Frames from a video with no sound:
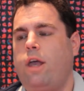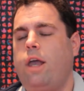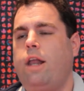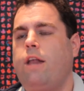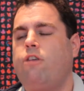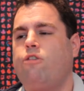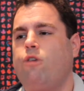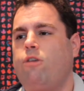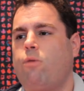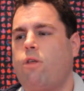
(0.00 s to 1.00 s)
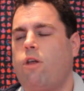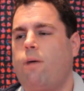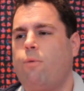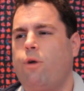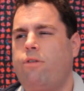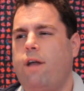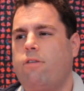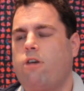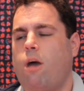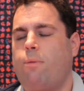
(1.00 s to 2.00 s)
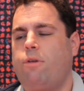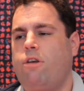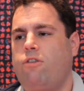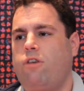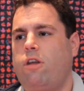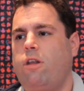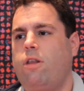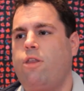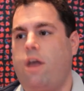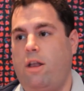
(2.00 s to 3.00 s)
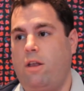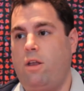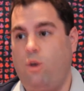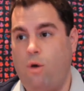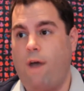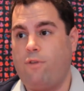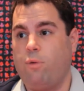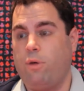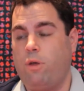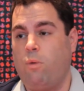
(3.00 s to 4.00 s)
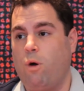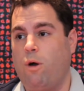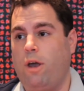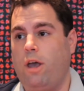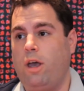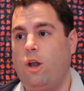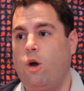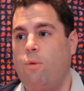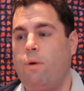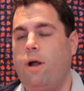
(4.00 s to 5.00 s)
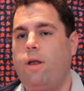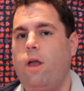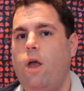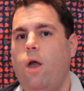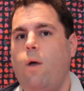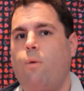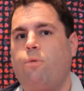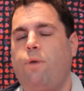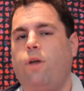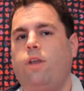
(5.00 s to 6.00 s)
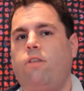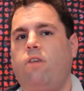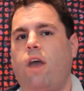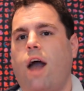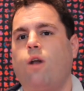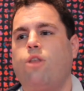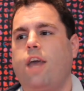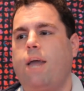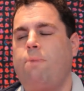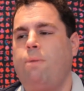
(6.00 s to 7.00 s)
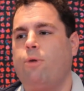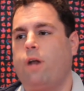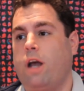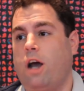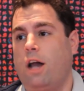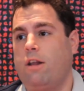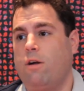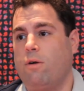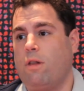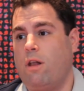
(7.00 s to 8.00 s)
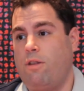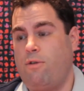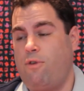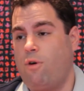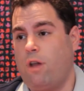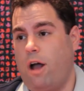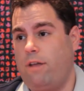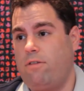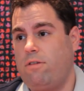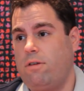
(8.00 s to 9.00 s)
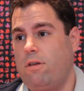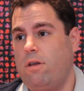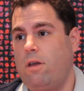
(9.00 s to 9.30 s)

In industries with a lot more intense competition, then you have to really worry, you know. But with PLDT, I don't think people are going to cut their phone lines.